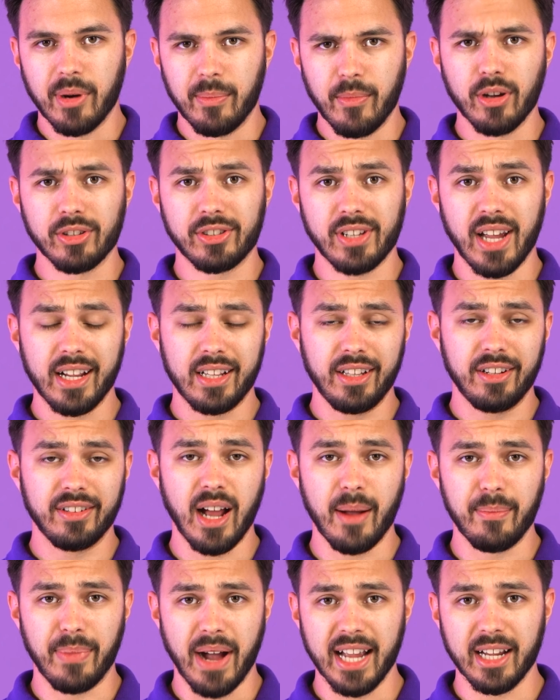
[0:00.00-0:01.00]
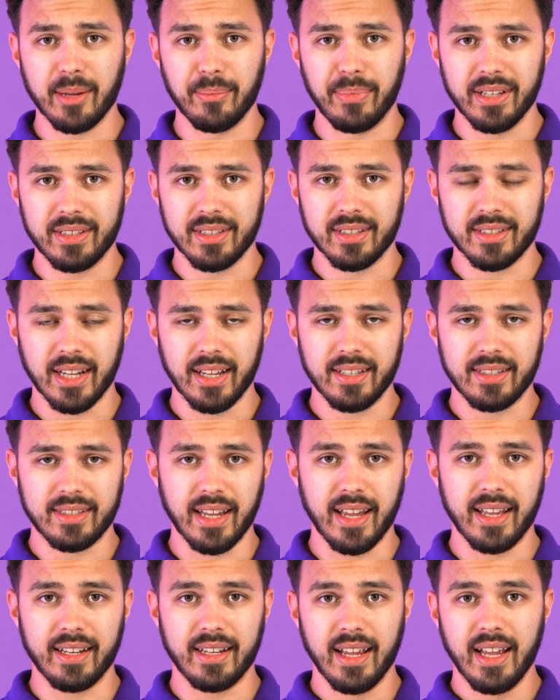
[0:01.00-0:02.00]
But most likely you're not buying a business
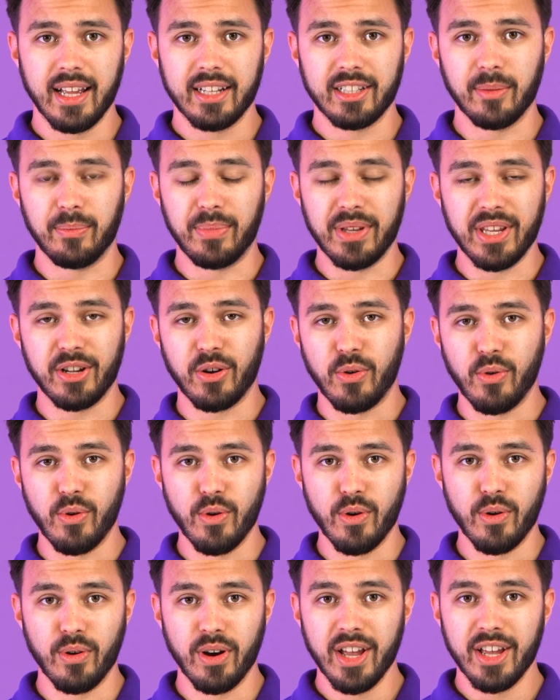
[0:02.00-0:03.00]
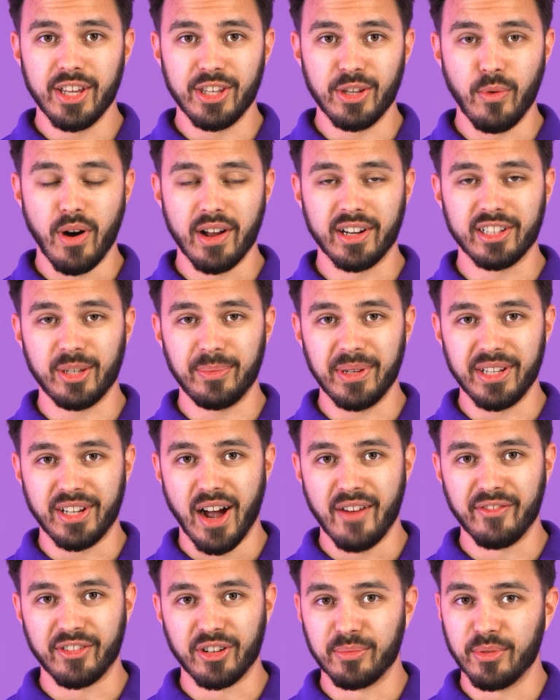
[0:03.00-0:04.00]
headset to be cool. You want it to be
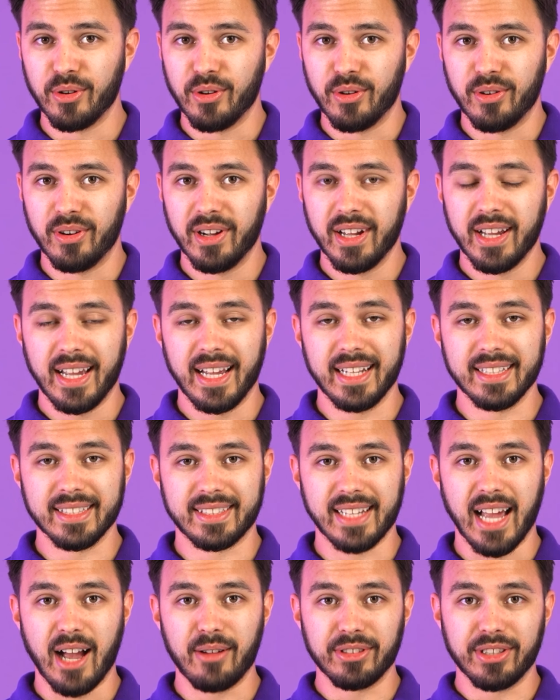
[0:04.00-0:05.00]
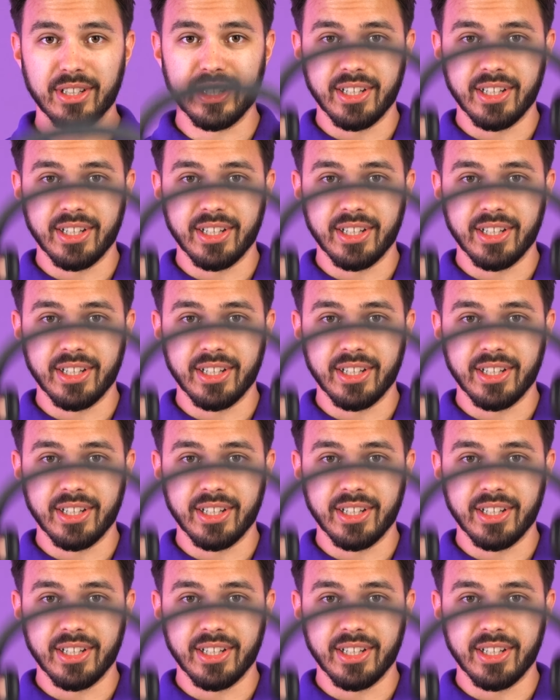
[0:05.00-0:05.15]
comfortable and sound